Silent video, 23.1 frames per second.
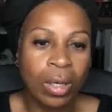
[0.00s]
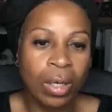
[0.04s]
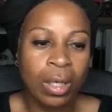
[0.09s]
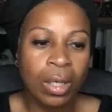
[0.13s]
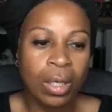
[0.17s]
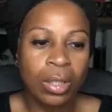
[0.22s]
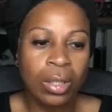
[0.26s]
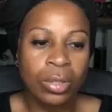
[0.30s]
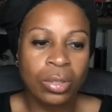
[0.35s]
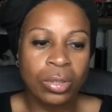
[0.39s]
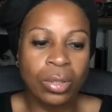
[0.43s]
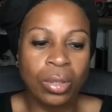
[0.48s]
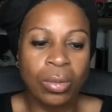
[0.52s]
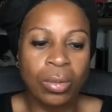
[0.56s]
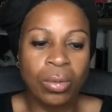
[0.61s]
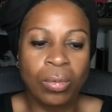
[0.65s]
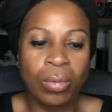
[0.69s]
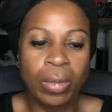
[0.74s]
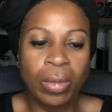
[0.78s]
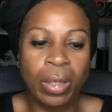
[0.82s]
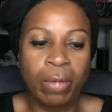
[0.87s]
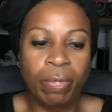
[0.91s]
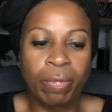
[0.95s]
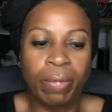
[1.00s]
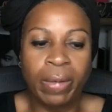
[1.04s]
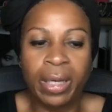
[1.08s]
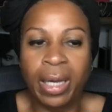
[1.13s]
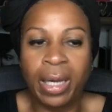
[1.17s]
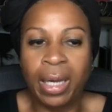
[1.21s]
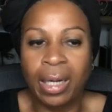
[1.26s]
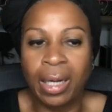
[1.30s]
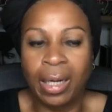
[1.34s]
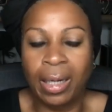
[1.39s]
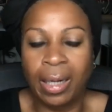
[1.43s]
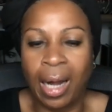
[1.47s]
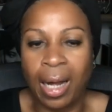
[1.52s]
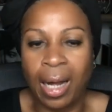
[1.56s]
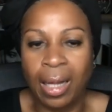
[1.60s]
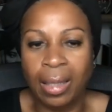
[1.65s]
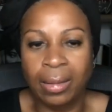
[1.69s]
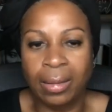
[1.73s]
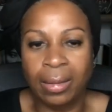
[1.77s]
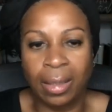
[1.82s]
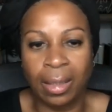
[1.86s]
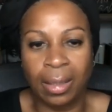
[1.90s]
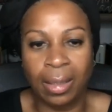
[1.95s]
So if we can't
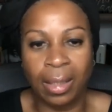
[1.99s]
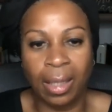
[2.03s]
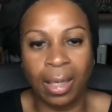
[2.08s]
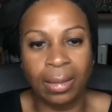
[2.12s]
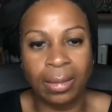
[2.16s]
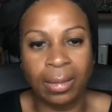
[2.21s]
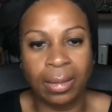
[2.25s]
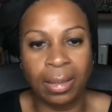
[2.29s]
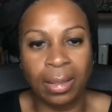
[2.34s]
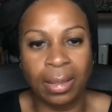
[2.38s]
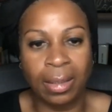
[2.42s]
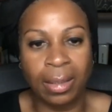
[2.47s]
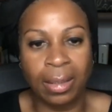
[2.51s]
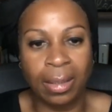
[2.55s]
acknowledge that that's